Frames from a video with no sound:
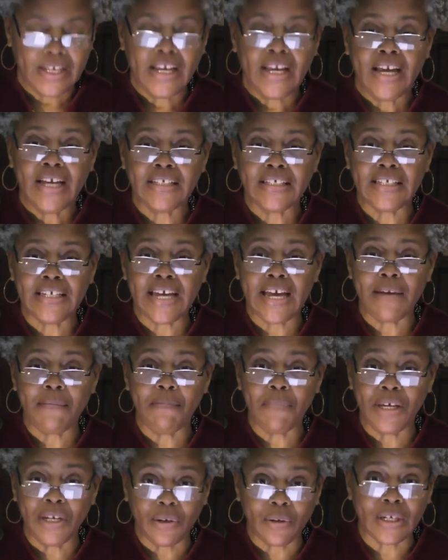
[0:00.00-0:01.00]
And today,
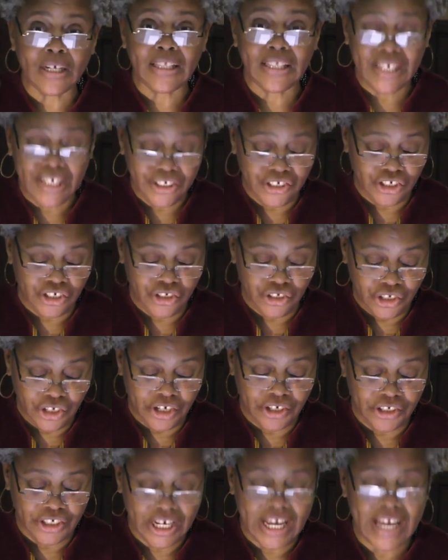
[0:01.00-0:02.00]
Middle Collegiate
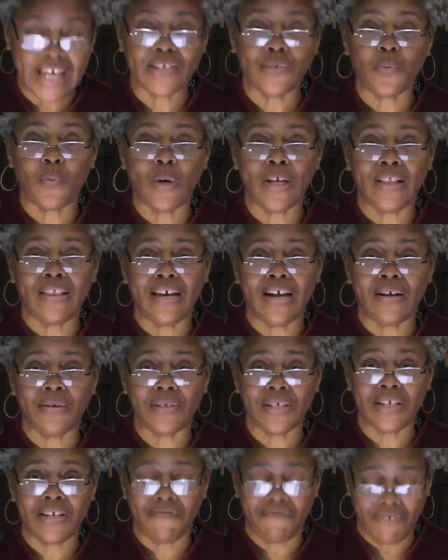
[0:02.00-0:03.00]
Church has
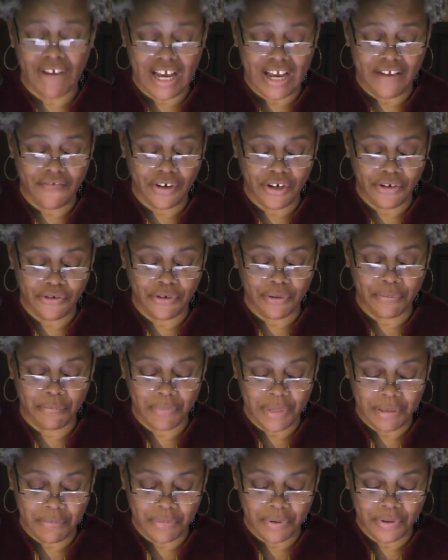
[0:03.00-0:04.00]
1,500
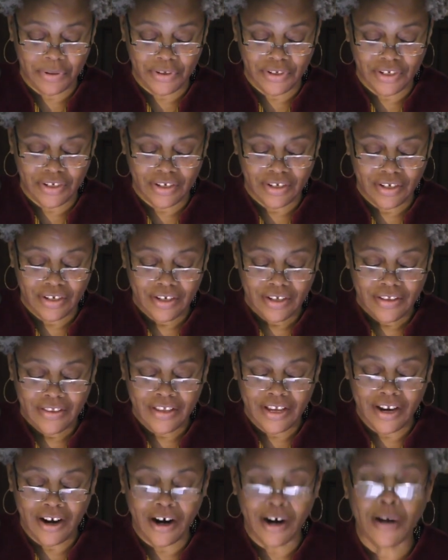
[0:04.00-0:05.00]
members.
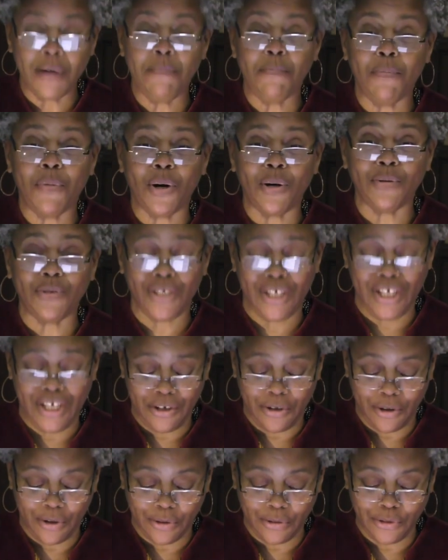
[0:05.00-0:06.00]
They are a
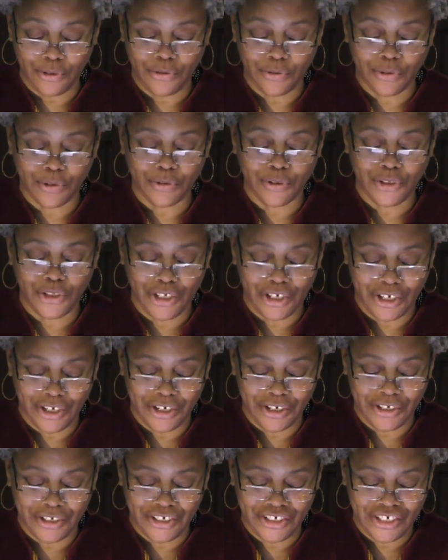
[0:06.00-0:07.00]
multicultural
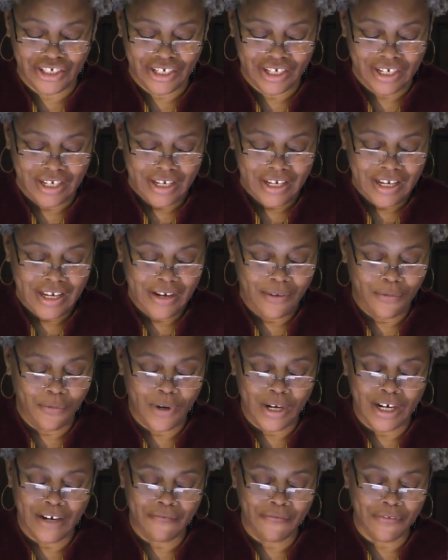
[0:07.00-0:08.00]
church and
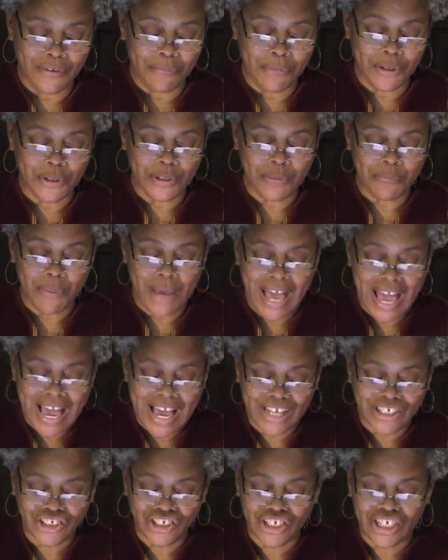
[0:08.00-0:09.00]
one of the most
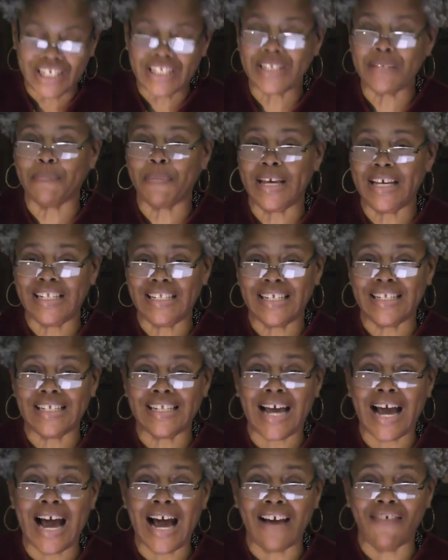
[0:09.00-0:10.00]
passionate spaces
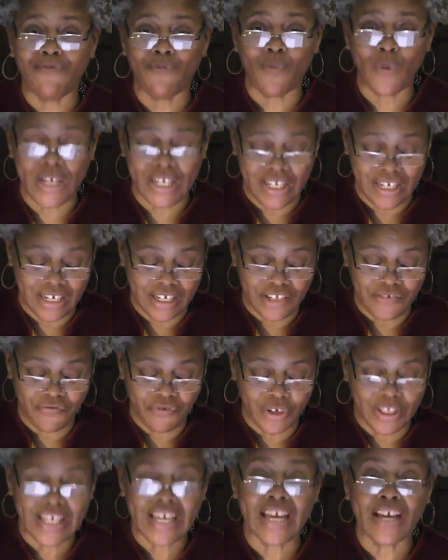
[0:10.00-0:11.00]
I've witnessed
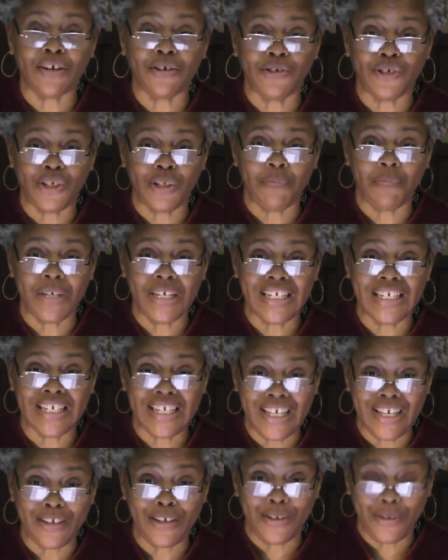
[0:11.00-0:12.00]
for the
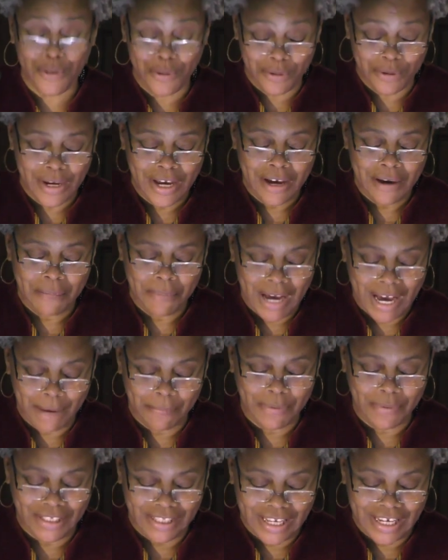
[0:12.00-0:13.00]
LGBTQ
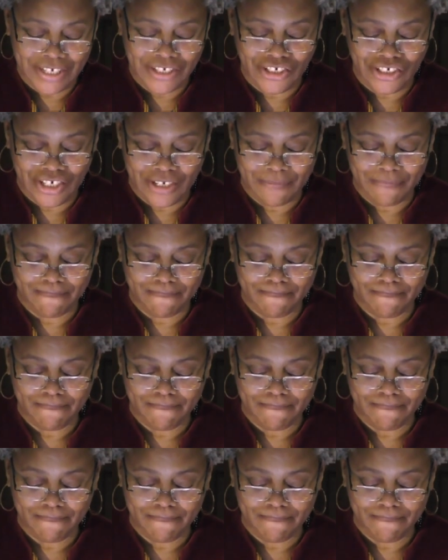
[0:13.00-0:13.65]
population.